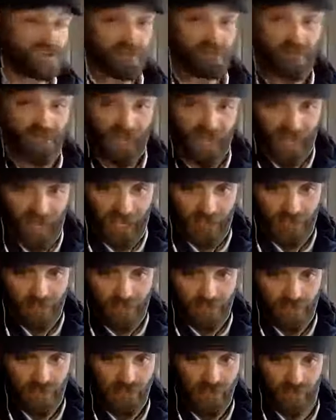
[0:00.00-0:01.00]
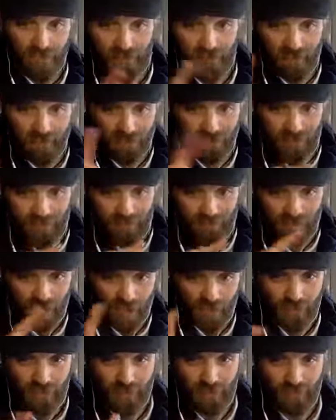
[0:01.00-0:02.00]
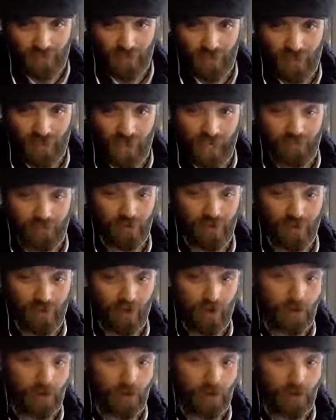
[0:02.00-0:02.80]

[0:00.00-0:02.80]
the behaviour so that people cannot do the behaviour?